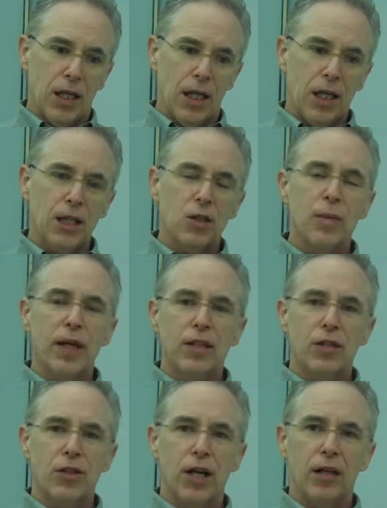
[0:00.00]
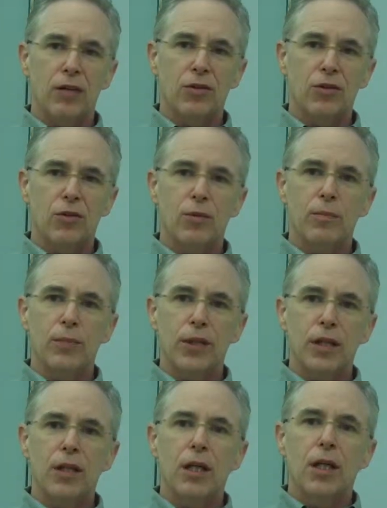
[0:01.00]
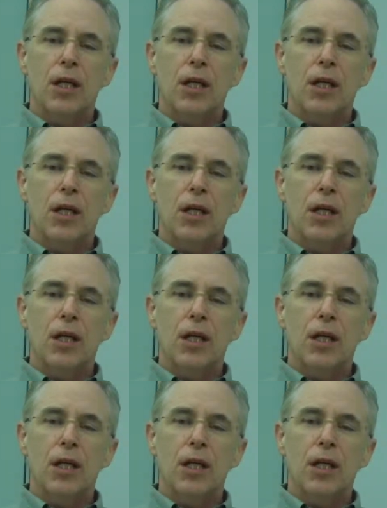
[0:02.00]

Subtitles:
Unexpected challenges would be,